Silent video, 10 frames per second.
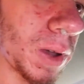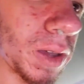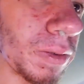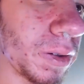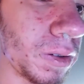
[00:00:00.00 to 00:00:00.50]
but
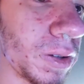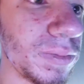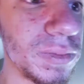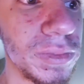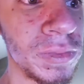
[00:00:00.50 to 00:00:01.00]

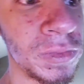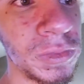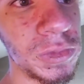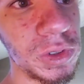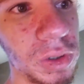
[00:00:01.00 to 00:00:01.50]

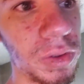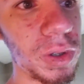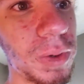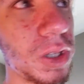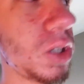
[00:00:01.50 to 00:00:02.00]
I don't
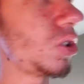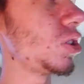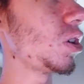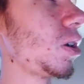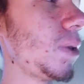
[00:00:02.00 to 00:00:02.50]
really pay
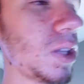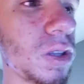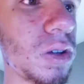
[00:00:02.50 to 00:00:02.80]
attention. Sorry about the